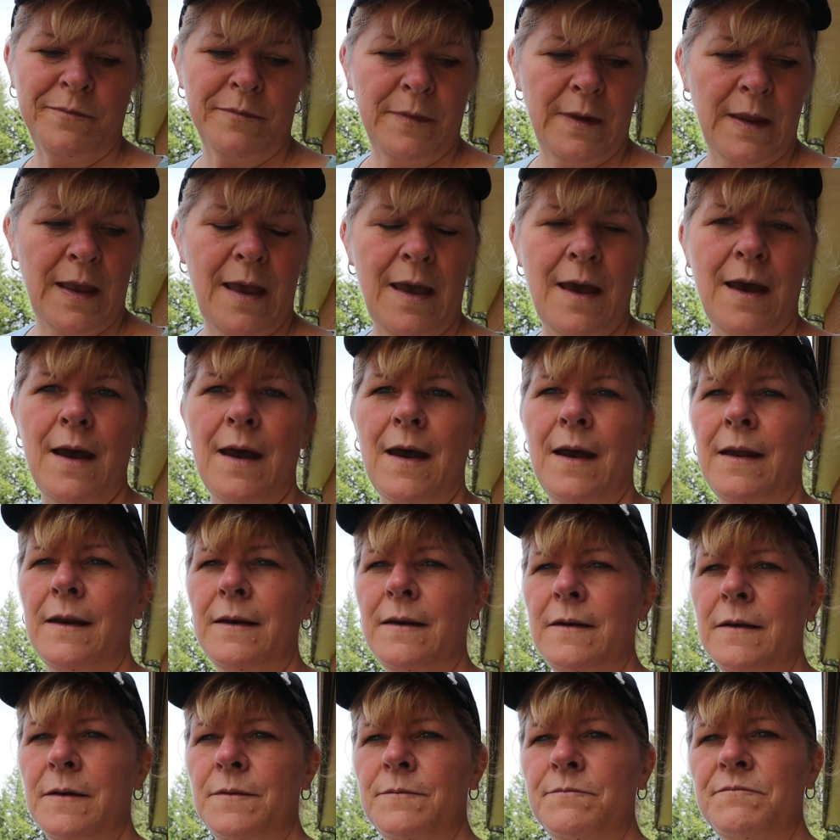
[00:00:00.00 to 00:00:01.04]

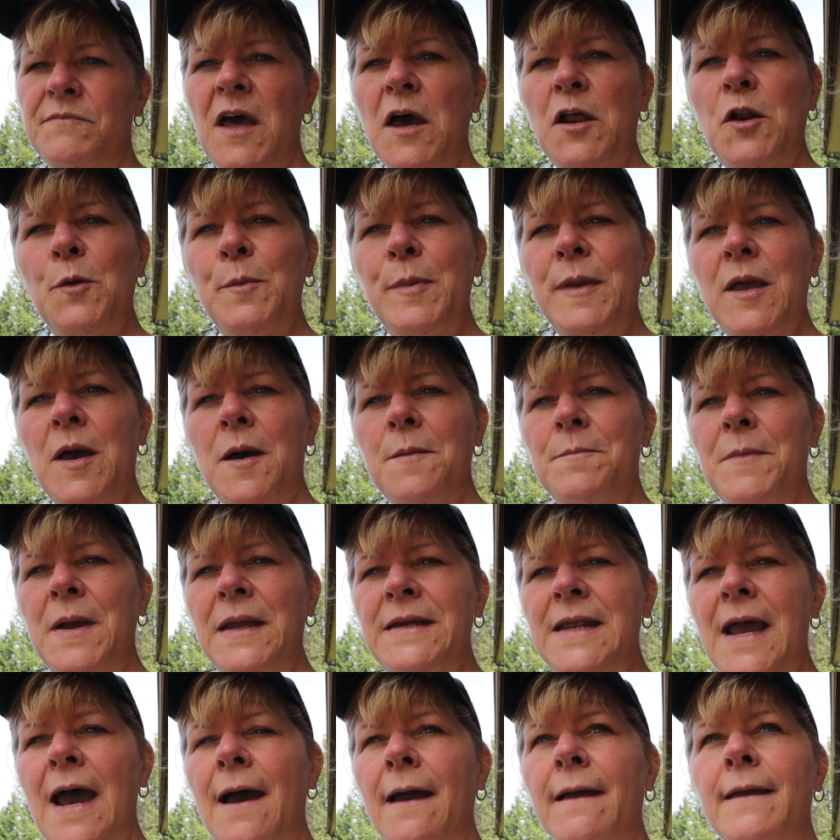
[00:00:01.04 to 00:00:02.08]
And that'll be on my
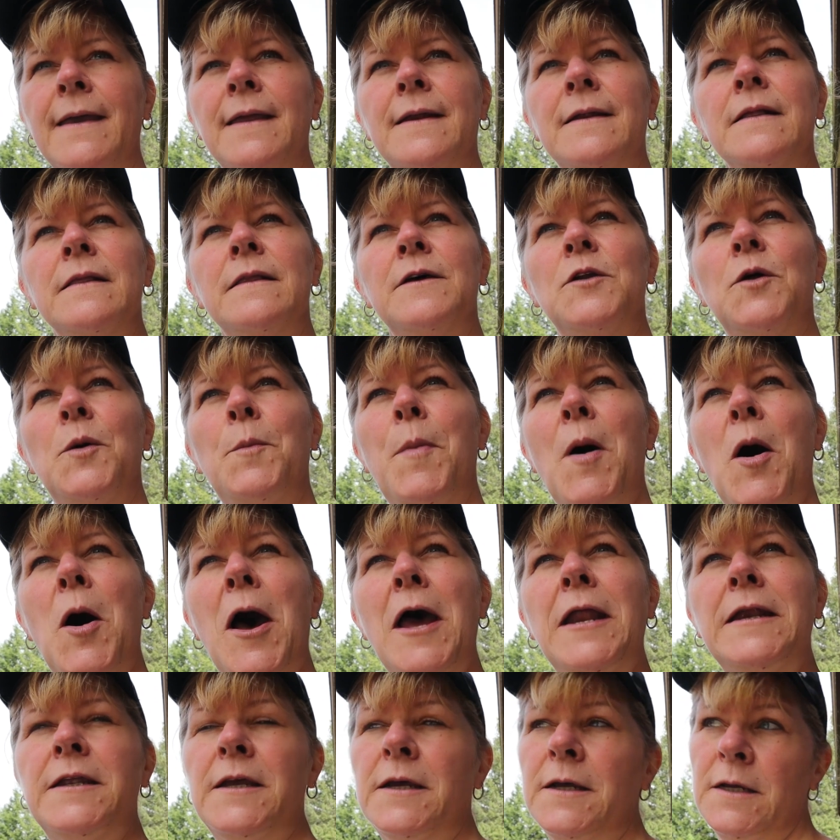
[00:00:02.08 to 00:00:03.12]
deck in a little
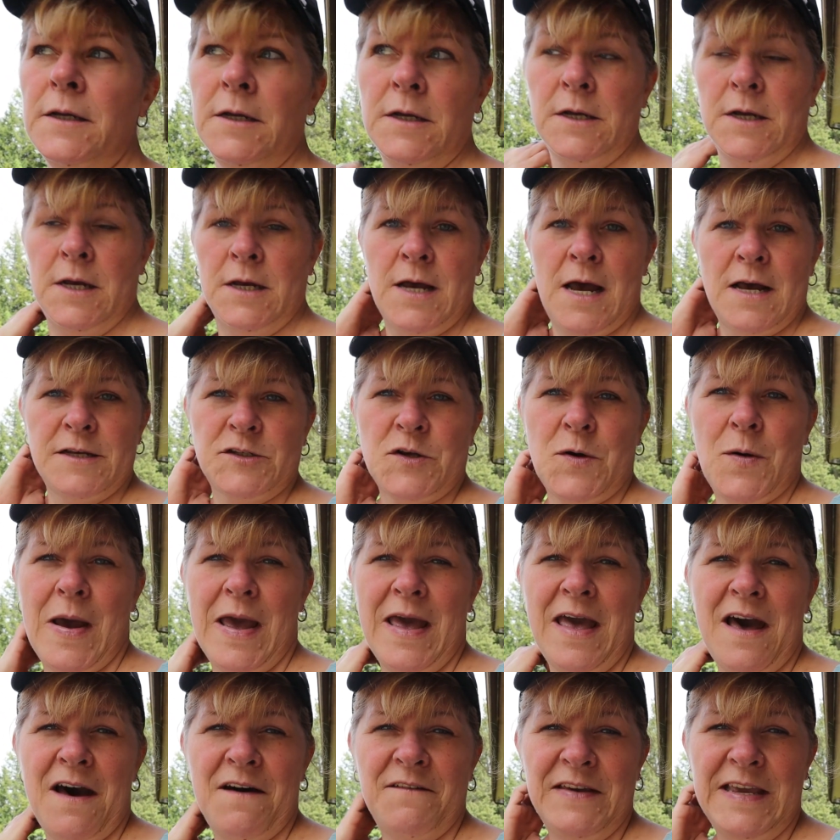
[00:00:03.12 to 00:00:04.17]
pot so I
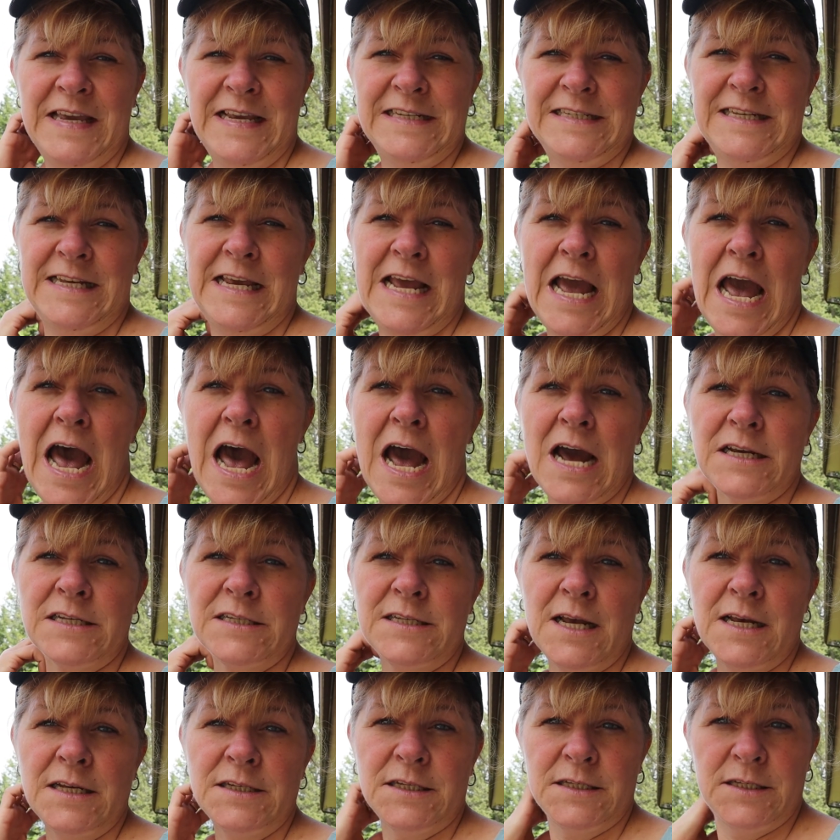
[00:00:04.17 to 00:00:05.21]
have easy
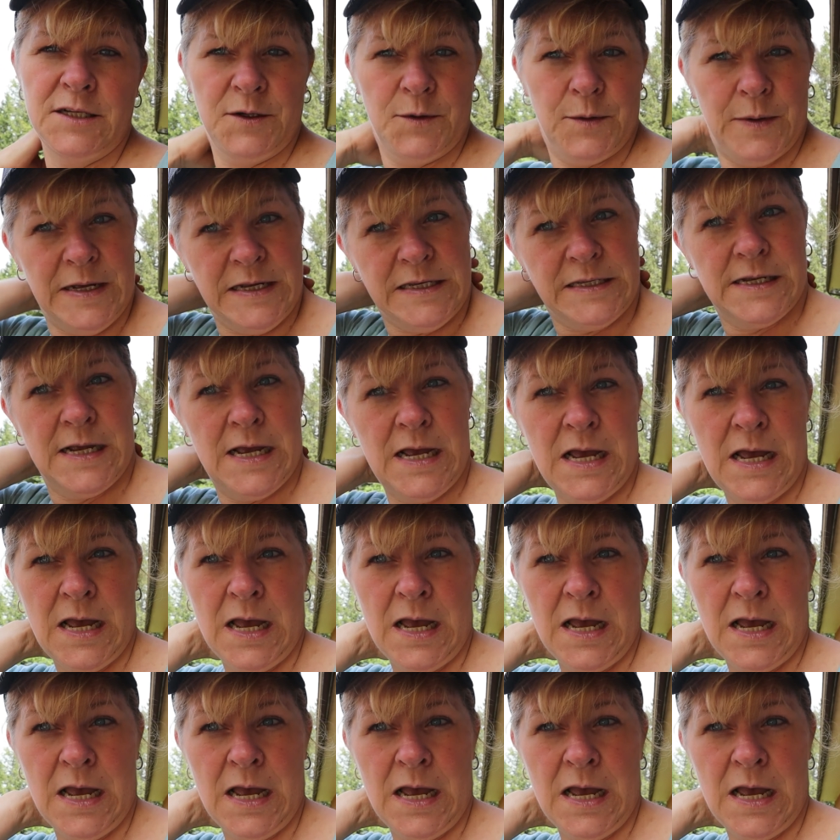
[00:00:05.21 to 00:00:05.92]
access to it.